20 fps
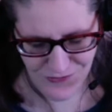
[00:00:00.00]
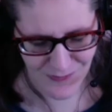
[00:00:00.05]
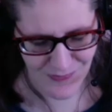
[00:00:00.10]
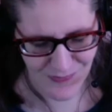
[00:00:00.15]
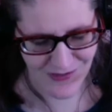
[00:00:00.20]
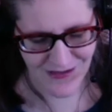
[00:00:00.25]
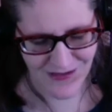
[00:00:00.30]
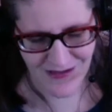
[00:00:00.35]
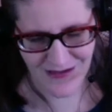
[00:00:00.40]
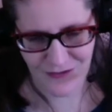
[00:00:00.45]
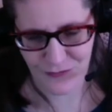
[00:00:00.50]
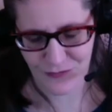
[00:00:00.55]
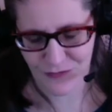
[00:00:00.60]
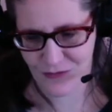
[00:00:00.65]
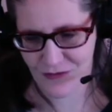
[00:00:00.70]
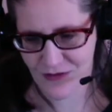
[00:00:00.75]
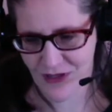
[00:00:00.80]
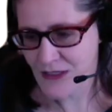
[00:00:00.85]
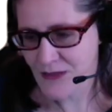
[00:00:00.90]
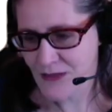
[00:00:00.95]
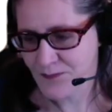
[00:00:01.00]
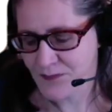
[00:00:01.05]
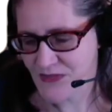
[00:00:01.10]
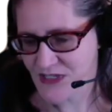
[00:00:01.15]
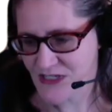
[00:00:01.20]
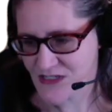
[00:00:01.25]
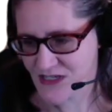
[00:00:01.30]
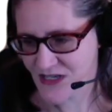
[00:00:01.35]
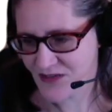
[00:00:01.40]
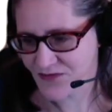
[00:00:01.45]
I'm like, I don't do that.
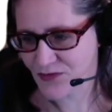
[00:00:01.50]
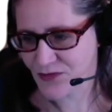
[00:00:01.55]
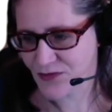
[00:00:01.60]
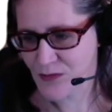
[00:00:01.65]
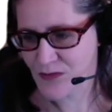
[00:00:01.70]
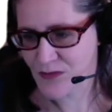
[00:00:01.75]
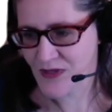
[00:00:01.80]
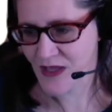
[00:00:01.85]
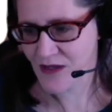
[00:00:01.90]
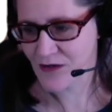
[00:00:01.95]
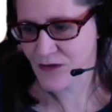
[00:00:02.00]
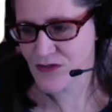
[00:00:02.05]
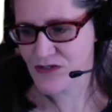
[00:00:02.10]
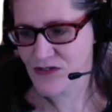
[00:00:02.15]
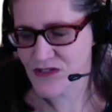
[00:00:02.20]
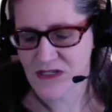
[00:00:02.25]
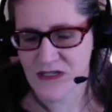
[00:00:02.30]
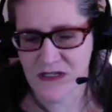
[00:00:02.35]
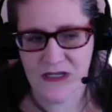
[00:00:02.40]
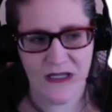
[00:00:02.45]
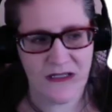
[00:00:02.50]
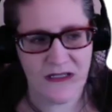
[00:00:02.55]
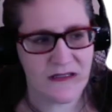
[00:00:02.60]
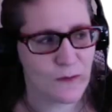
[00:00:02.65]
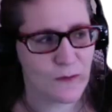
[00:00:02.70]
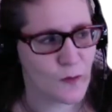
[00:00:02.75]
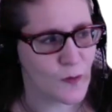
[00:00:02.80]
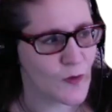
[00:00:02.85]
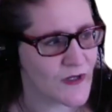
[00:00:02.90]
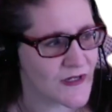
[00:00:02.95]
Shuffle them in the energy, and I said,
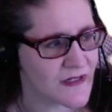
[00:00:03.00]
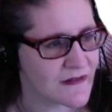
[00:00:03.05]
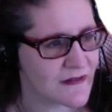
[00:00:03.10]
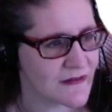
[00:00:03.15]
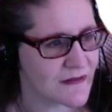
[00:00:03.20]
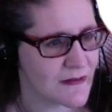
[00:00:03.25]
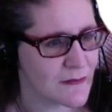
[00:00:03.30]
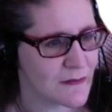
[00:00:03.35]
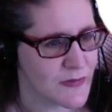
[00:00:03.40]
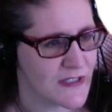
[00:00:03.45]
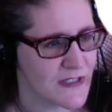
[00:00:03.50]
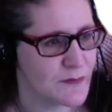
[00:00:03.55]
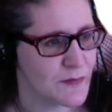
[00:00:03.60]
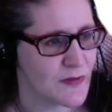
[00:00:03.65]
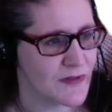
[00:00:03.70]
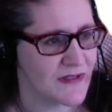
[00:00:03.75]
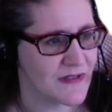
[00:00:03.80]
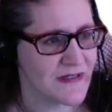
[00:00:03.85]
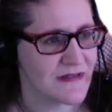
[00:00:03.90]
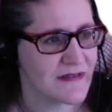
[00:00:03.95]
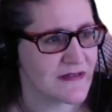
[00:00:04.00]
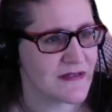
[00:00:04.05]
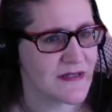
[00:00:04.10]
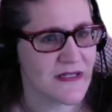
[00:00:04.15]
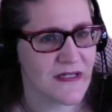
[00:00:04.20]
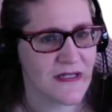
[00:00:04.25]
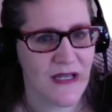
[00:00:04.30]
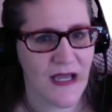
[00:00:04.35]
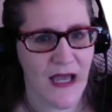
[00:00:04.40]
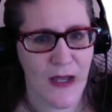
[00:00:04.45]
what is it that people
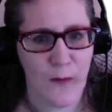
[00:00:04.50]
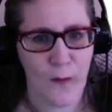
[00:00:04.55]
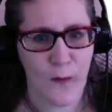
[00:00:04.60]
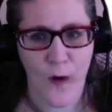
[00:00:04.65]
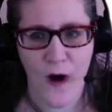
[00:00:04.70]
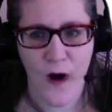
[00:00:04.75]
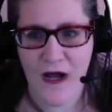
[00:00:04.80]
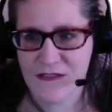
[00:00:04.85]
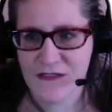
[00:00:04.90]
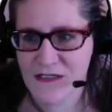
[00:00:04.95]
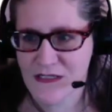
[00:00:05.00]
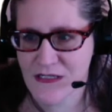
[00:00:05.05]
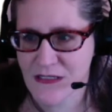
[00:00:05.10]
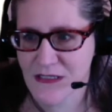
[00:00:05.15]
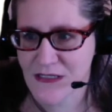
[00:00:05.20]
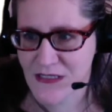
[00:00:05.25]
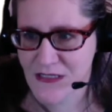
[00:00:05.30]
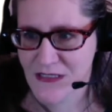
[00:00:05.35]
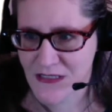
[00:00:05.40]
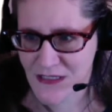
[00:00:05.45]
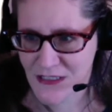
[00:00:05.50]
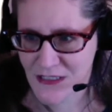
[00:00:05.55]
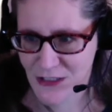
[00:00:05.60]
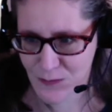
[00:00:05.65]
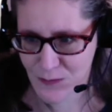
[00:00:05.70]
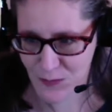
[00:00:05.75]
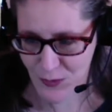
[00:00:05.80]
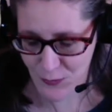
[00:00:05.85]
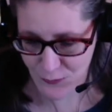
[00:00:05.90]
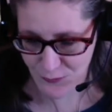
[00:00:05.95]
listening and watching need to hear
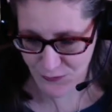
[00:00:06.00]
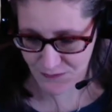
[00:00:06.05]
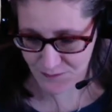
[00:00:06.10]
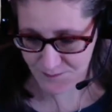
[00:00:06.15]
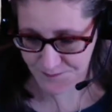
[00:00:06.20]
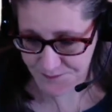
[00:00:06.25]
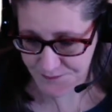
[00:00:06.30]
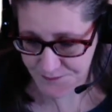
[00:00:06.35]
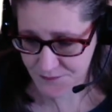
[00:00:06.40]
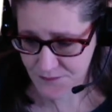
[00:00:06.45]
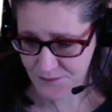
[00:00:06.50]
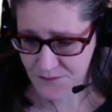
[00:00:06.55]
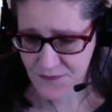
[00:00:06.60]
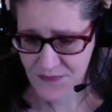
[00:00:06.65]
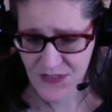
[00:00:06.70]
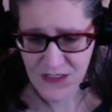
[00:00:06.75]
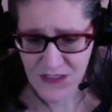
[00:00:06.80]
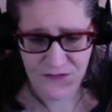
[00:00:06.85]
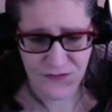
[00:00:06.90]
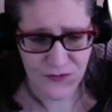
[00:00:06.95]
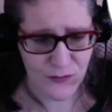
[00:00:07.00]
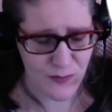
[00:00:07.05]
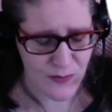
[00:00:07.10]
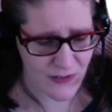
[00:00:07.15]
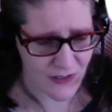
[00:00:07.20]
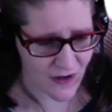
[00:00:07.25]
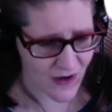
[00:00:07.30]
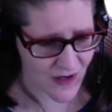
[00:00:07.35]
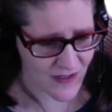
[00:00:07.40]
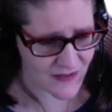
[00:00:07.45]
most? If you've been
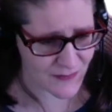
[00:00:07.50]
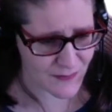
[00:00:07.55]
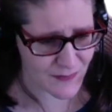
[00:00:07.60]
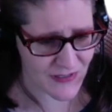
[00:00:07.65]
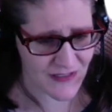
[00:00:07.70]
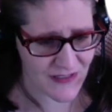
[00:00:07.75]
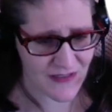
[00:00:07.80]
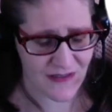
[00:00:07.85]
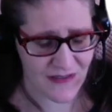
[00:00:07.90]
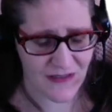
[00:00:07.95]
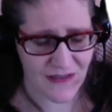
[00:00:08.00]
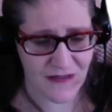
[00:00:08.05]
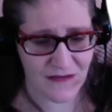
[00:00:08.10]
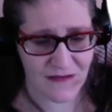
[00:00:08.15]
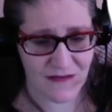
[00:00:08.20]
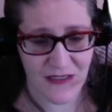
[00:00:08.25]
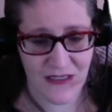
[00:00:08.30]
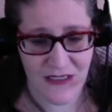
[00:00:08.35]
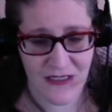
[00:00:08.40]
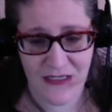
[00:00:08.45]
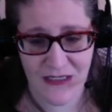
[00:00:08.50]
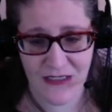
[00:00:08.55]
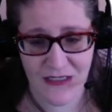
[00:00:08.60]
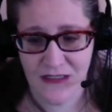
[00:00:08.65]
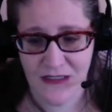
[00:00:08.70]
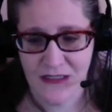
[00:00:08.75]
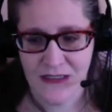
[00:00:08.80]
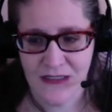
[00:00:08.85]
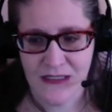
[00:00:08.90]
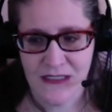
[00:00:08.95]
contemplating anything,
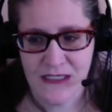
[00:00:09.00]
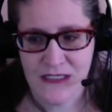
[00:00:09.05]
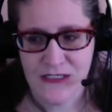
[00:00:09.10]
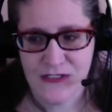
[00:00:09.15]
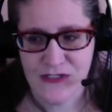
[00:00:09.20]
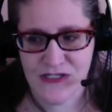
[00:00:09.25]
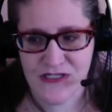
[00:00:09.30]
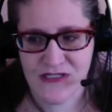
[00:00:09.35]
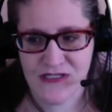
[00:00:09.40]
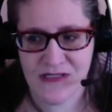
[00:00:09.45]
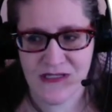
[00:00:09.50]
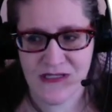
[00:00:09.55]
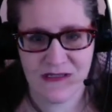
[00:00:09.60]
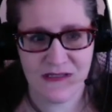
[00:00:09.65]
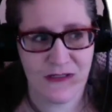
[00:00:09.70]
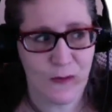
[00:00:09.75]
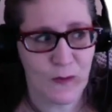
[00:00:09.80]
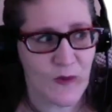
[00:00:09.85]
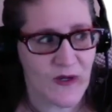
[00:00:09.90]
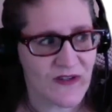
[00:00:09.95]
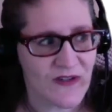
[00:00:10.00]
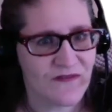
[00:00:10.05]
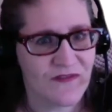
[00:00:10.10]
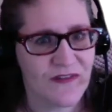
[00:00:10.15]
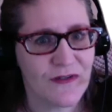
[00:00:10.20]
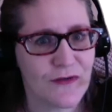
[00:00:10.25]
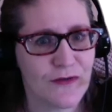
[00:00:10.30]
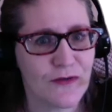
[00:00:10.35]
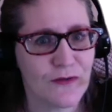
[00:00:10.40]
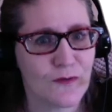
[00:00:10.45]
just listen. What
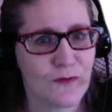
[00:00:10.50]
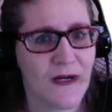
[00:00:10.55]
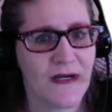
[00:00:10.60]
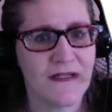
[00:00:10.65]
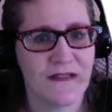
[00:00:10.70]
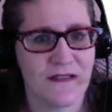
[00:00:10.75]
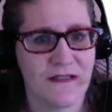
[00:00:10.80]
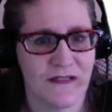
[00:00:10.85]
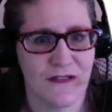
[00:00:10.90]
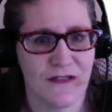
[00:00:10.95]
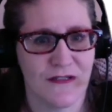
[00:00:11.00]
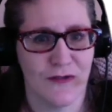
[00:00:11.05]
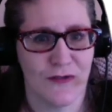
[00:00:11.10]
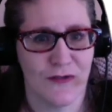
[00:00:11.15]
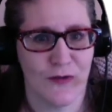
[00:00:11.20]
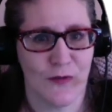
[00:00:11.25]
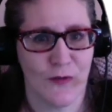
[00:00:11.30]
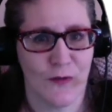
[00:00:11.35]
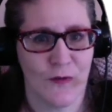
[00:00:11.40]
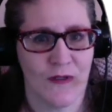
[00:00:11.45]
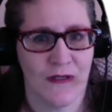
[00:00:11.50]
feels right to you?